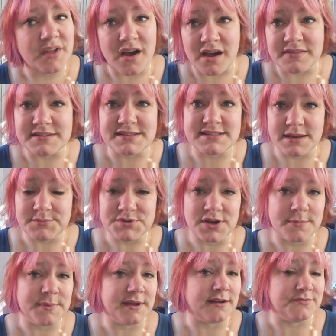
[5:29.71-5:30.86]
on the same
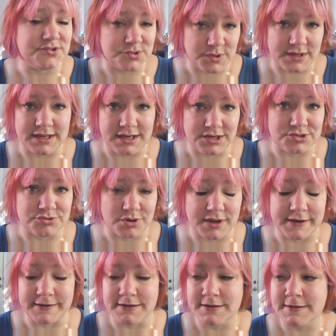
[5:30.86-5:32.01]
topic of drawing and ink
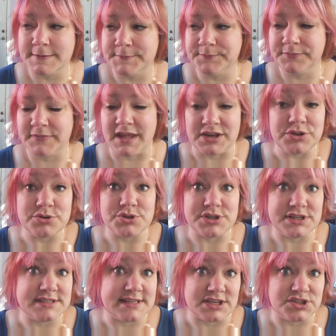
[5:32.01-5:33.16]
drawing, and
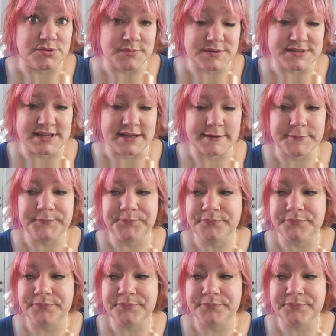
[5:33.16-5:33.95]
usually set to music,